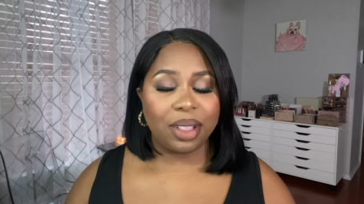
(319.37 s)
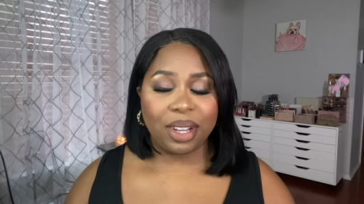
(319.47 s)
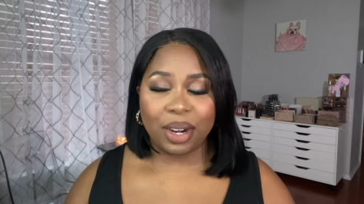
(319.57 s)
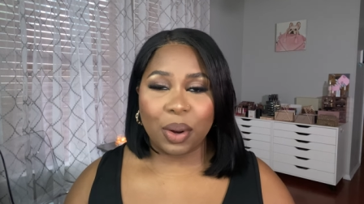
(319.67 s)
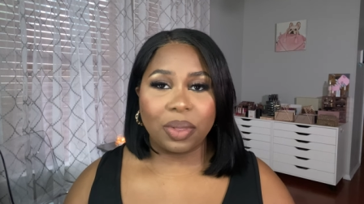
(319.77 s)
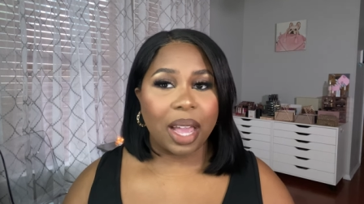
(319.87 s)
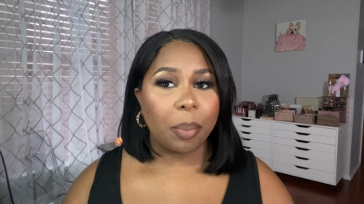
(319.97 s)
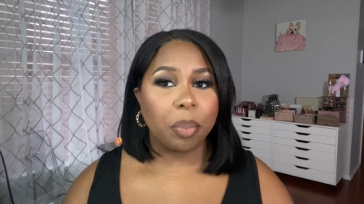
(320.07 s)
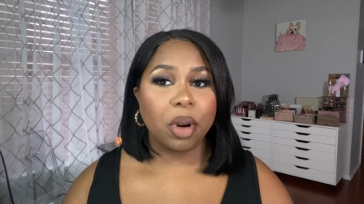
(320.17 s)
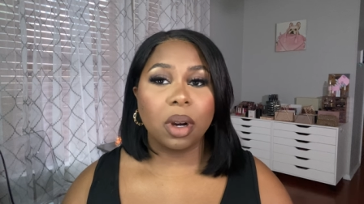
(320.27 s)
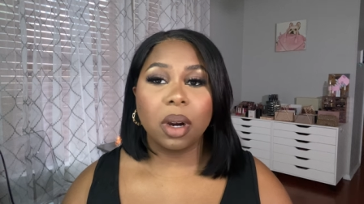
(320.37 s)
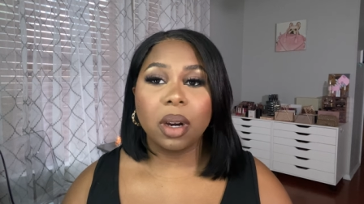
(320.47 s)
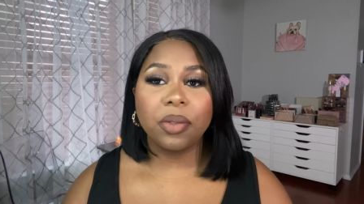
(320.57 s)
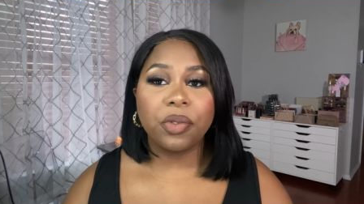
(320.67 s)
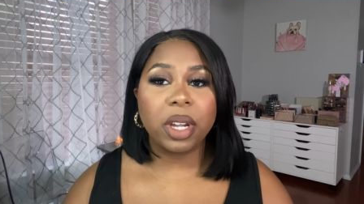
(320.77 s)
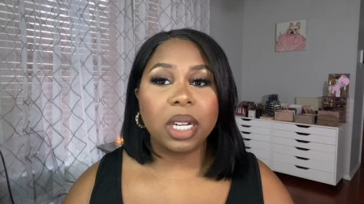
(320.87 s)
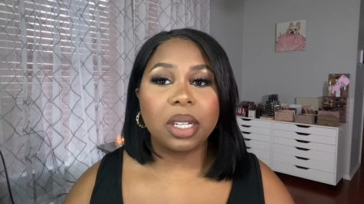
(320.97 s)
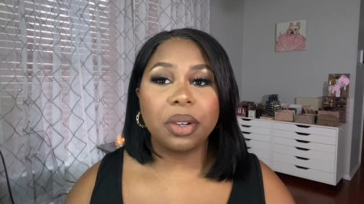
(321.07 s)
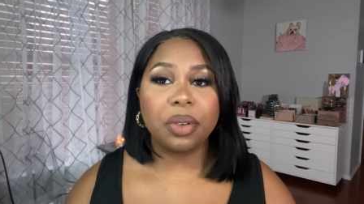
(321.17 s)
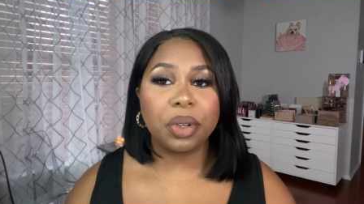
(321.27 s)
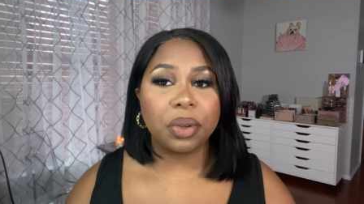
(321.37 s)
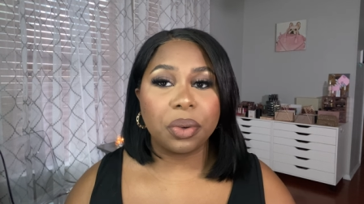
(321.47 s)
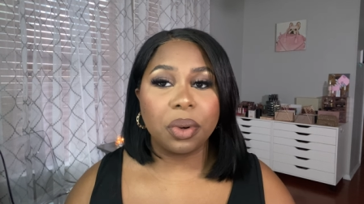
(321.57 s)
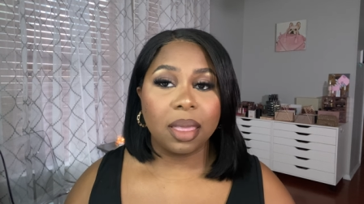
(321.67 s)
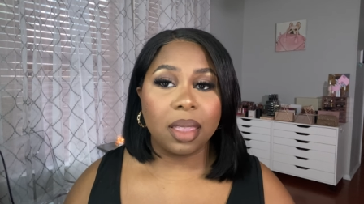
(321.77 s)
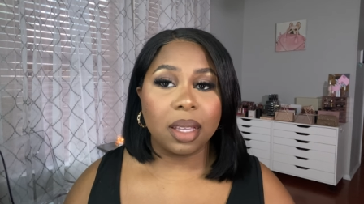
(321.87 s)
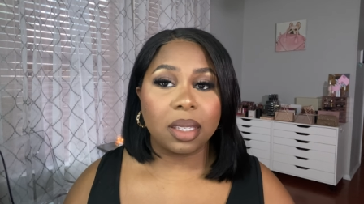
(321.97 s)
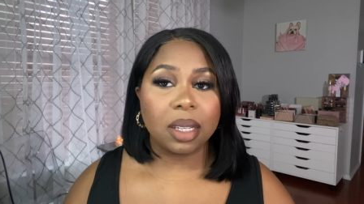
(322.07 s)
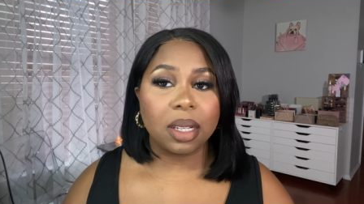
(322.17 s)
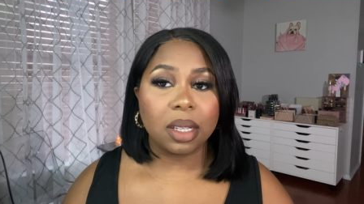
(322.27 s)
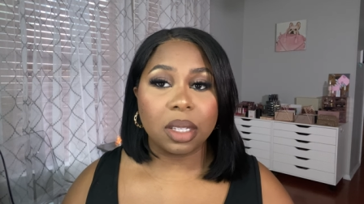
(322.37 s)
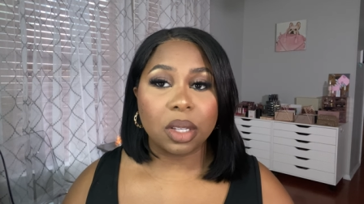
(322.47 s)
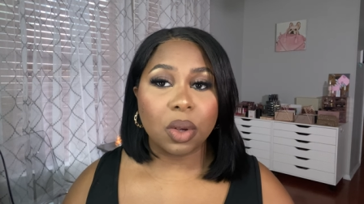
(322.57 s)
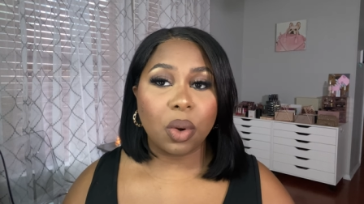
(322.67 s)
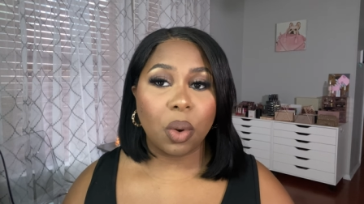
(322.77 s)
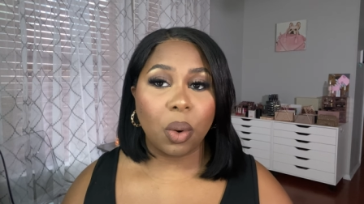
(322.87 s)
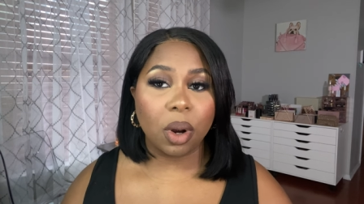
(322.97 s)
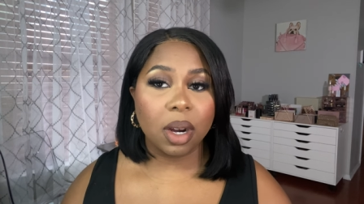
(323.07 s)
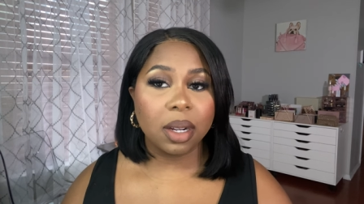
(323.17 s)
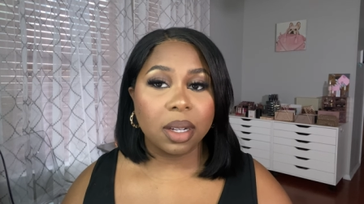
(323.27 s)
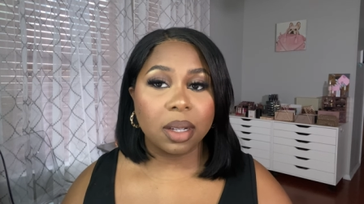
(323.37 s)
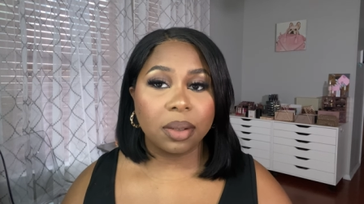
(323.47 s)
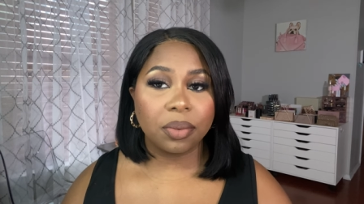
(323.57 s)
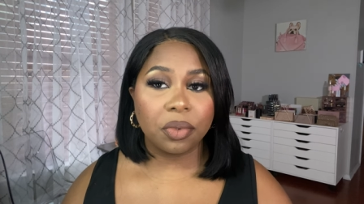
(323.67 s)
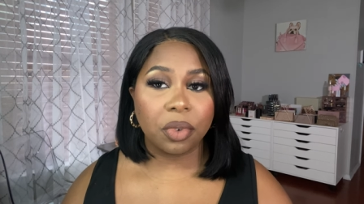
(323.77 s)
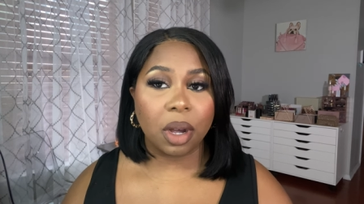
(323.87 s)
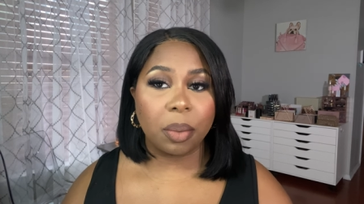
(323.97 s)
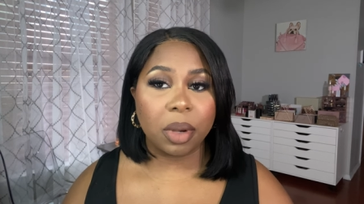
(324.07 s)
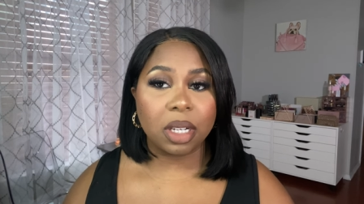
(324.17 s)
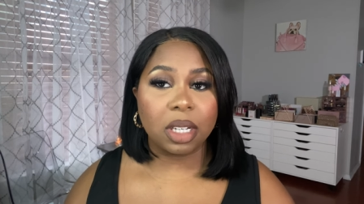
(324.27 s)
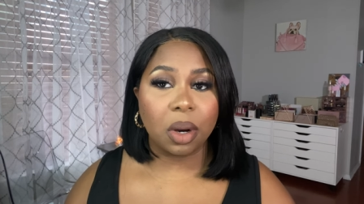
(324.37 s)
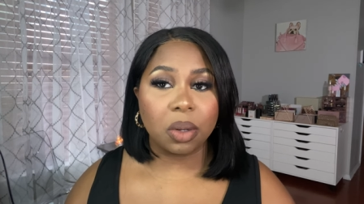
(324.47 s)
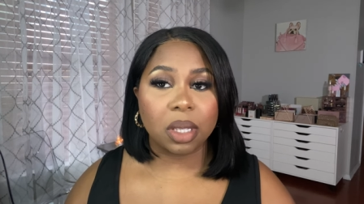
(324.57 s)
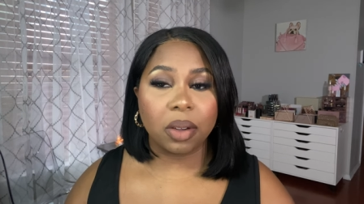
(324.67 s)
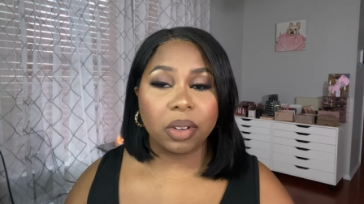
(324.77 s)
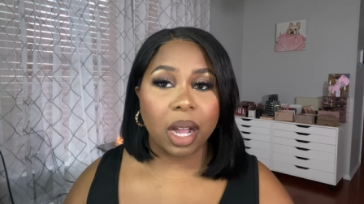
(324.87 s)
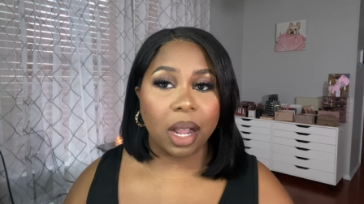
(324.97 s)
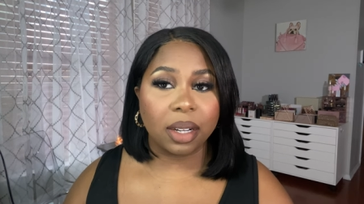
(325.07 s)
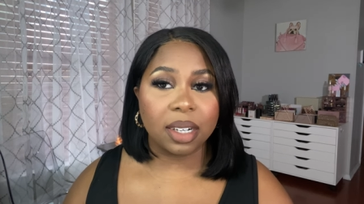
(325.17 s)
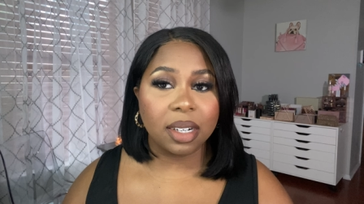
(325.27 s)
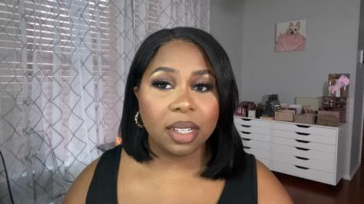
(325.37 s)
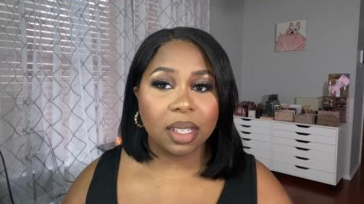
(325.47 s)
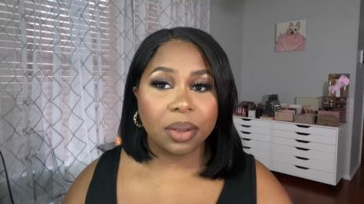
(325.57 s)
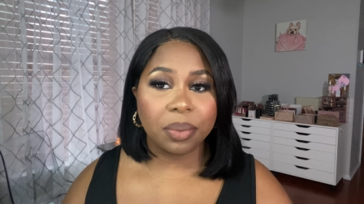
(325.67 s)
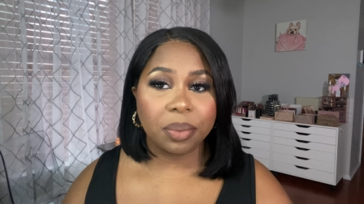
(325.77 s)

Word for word: you know, that perfect nude. This is cork from Dose of Colors.